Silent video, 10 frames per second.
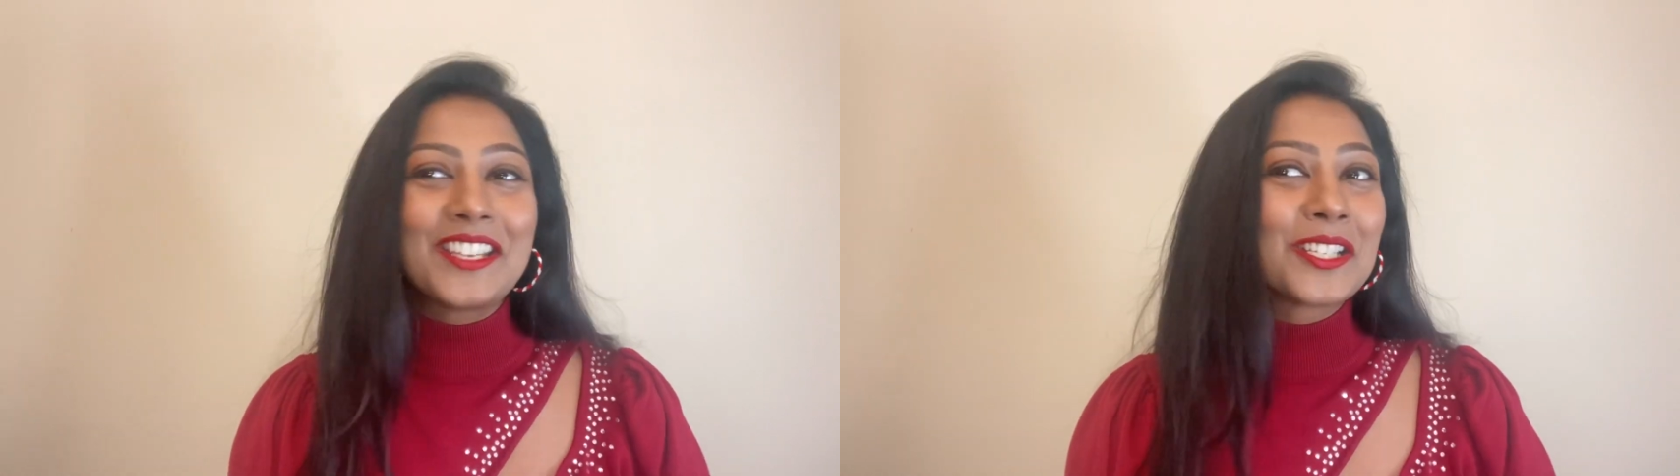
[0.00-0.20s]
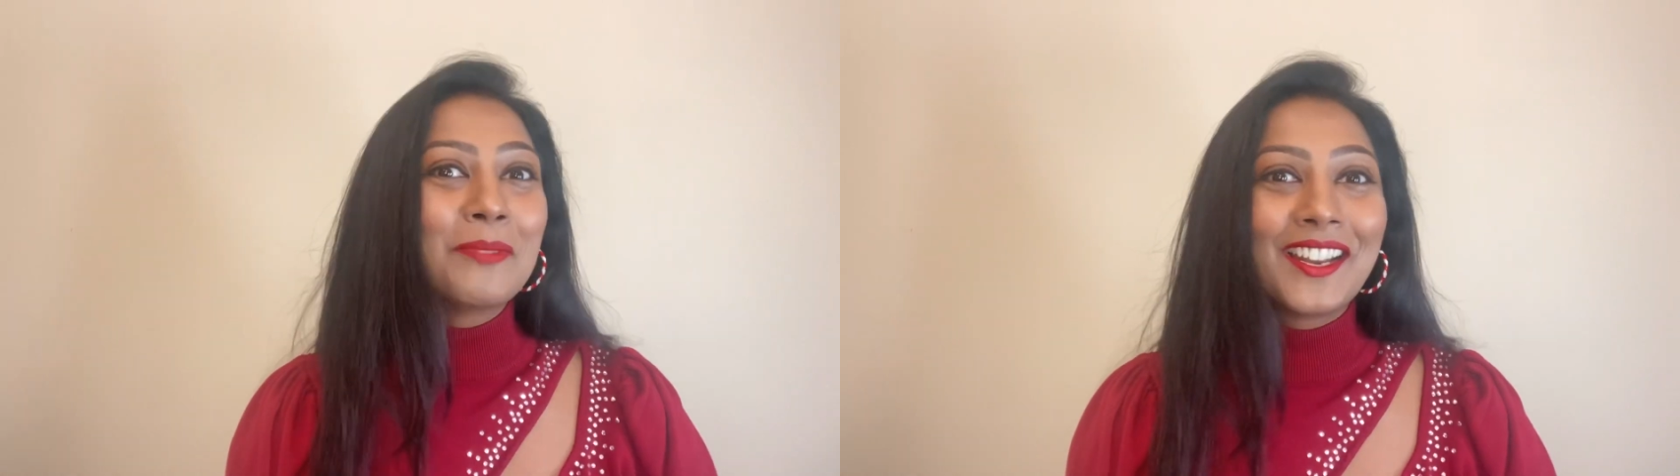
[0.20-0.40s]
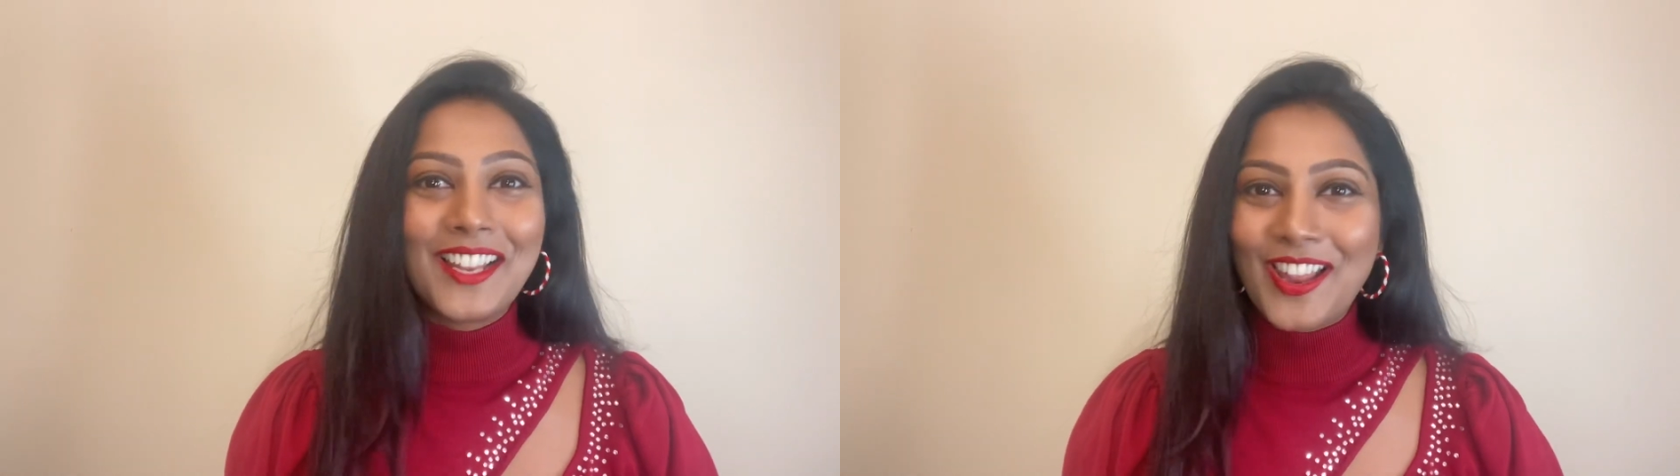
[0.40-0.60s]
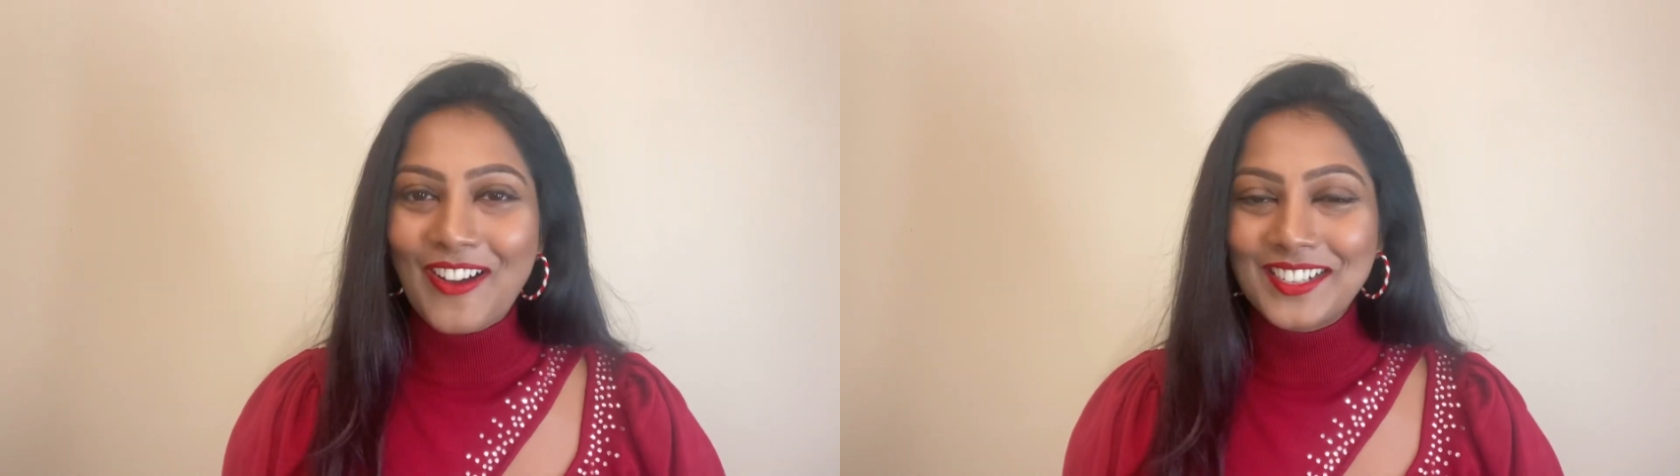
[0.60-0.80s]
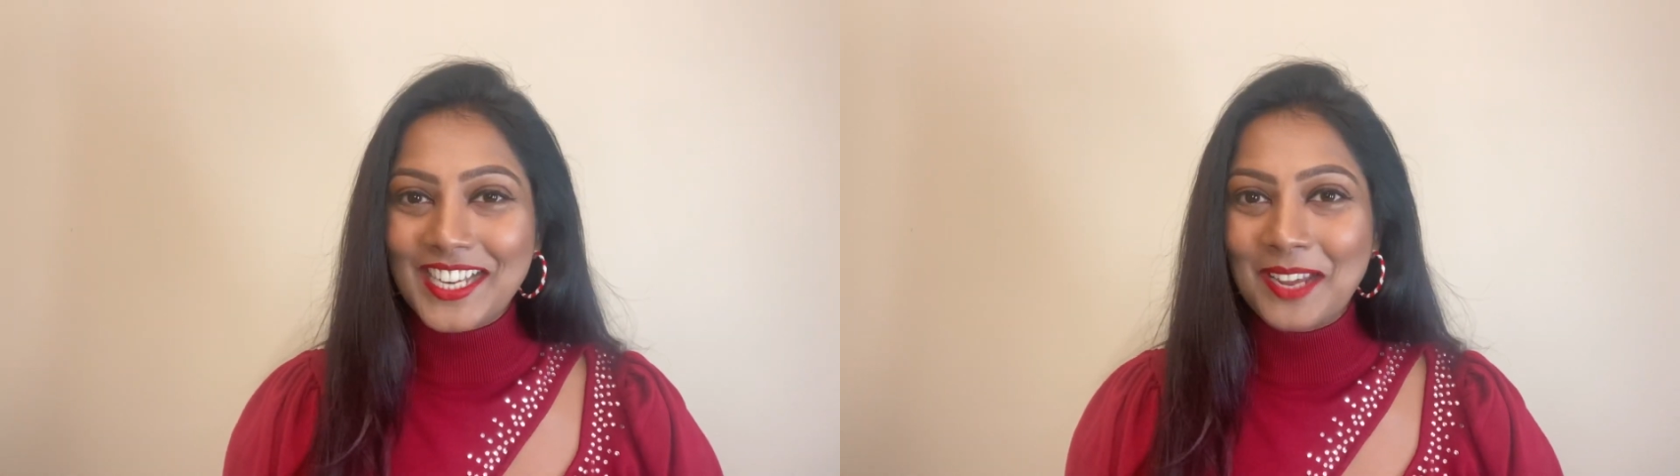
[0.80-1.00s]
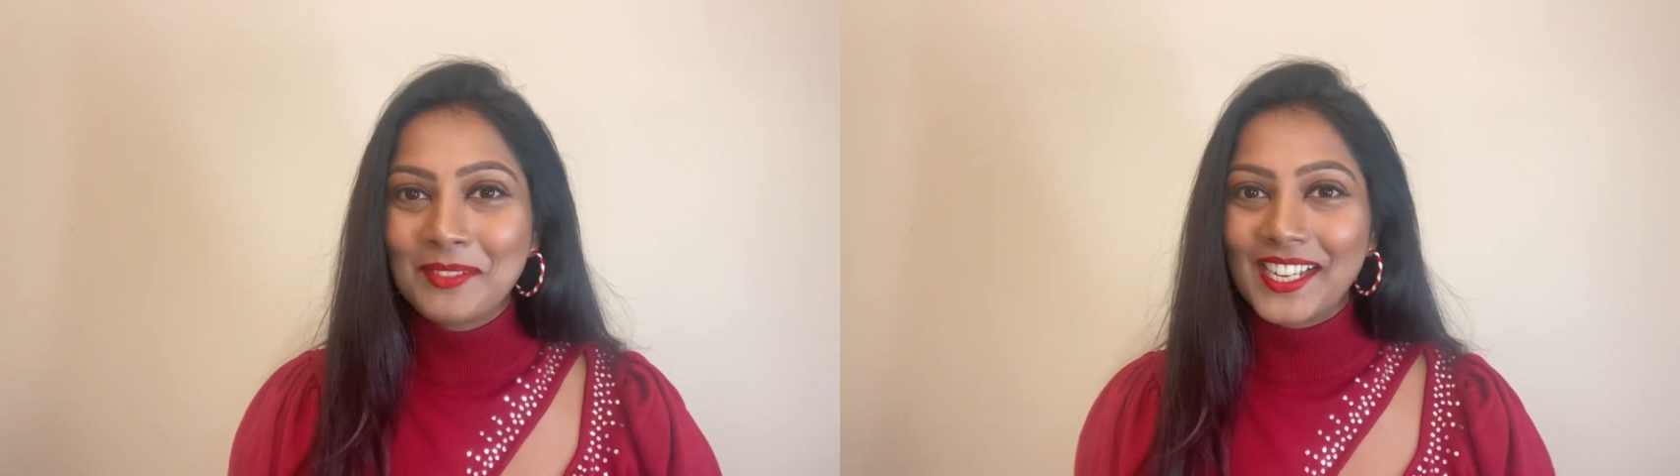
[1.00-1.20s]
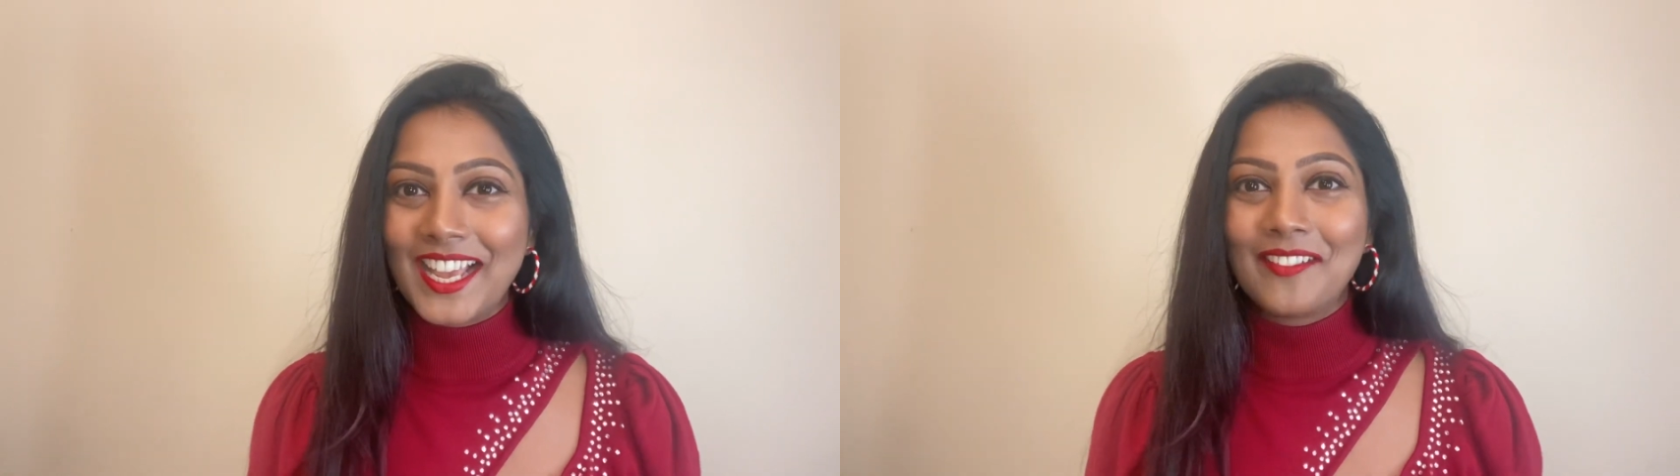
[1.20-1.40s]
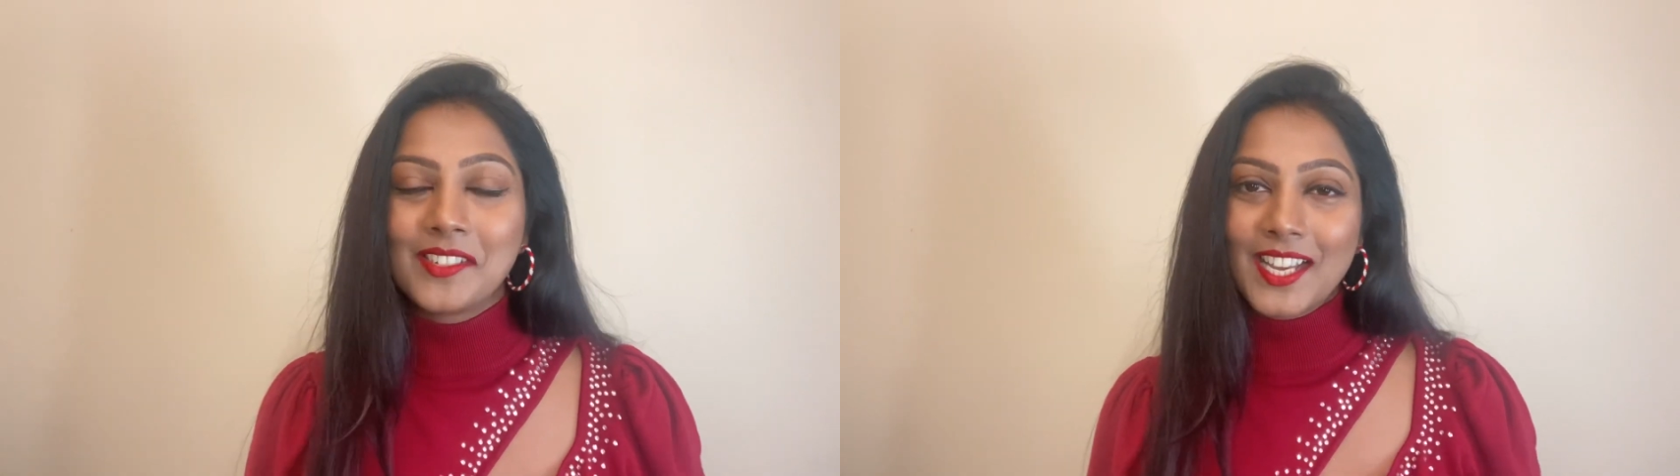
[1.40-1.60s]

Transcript: It's been a long time that I have